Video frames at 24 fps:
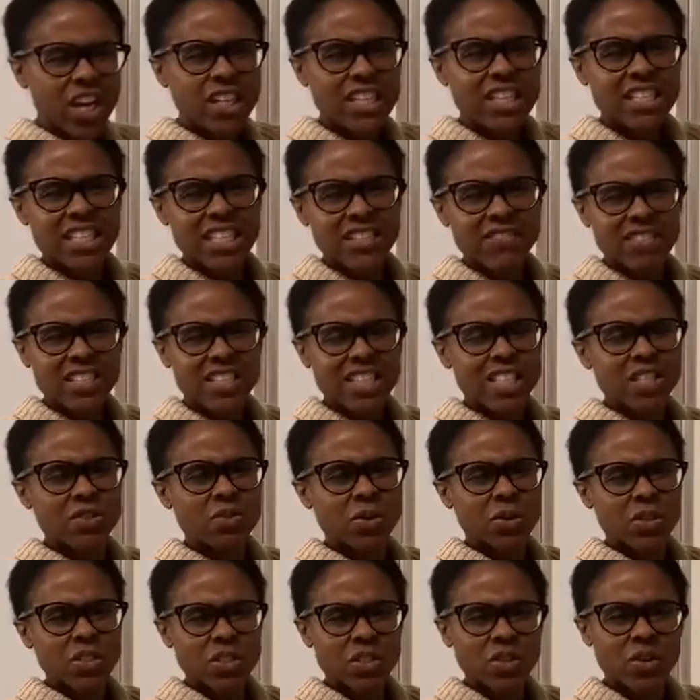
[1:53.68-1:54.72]
on CVC
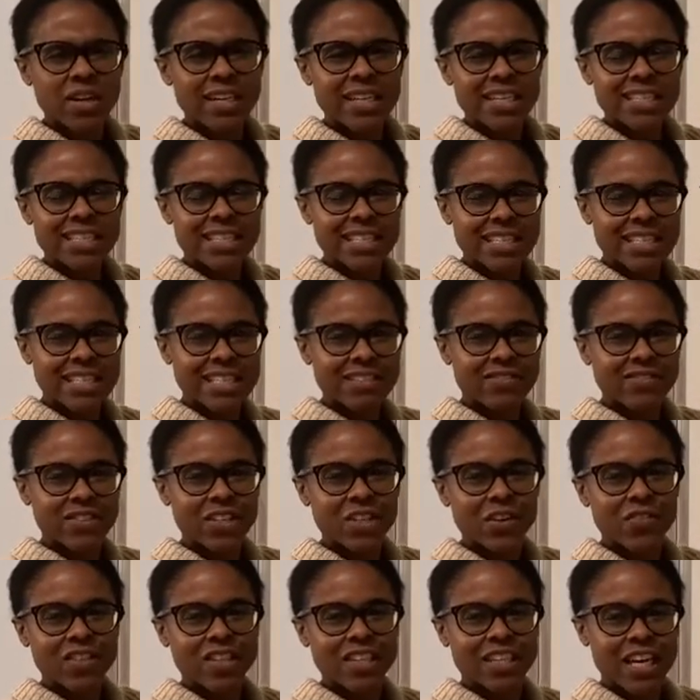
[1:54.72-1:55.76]
words quite extensively
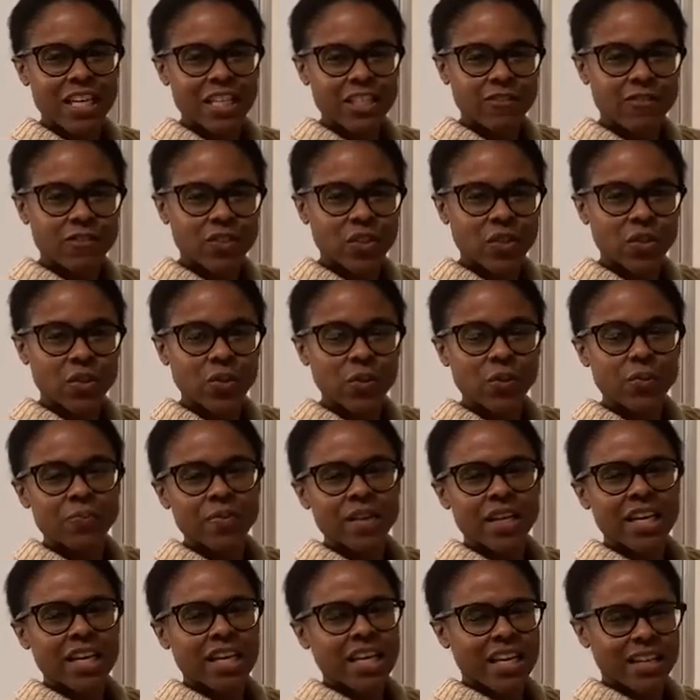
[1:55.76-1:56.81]
over the last few,
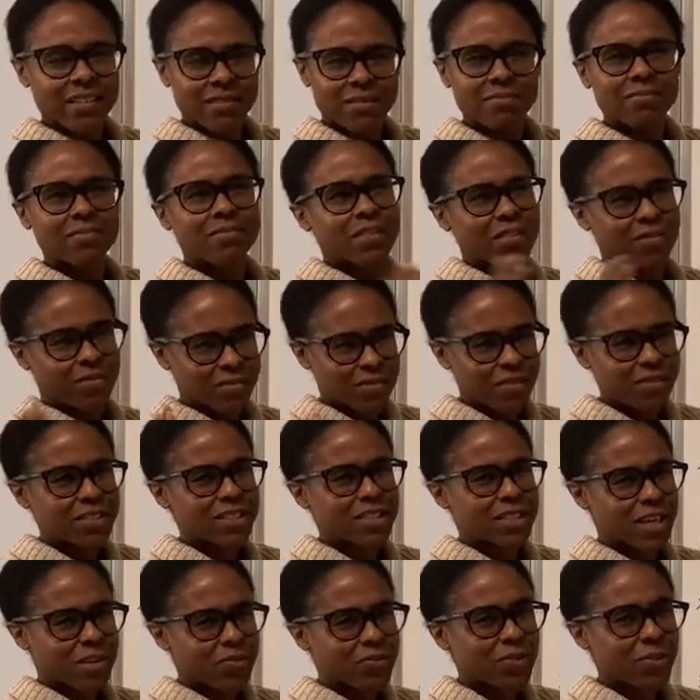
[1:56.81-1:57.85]

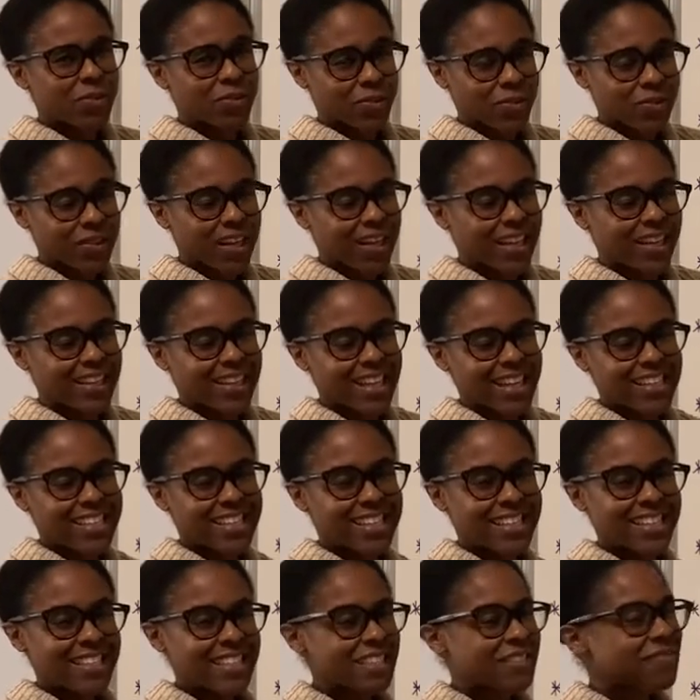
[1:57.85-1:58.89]
several uh,
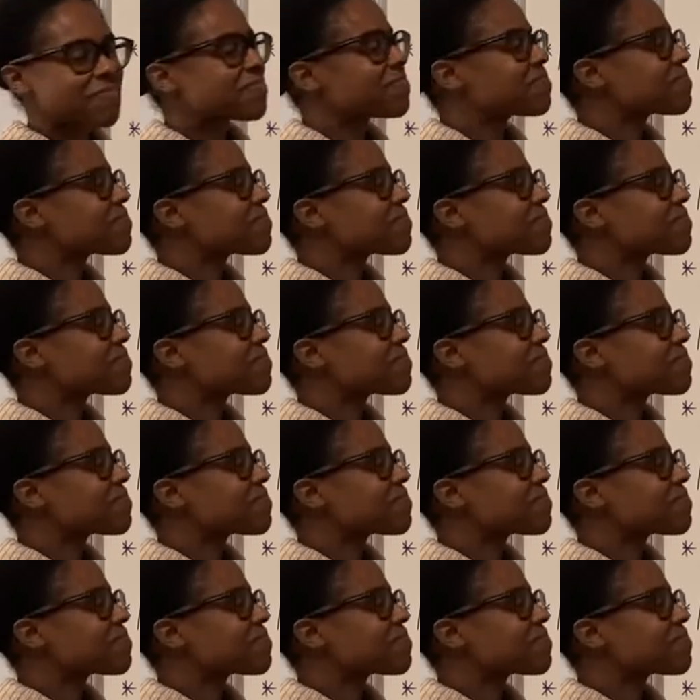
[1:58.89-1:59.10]
lessons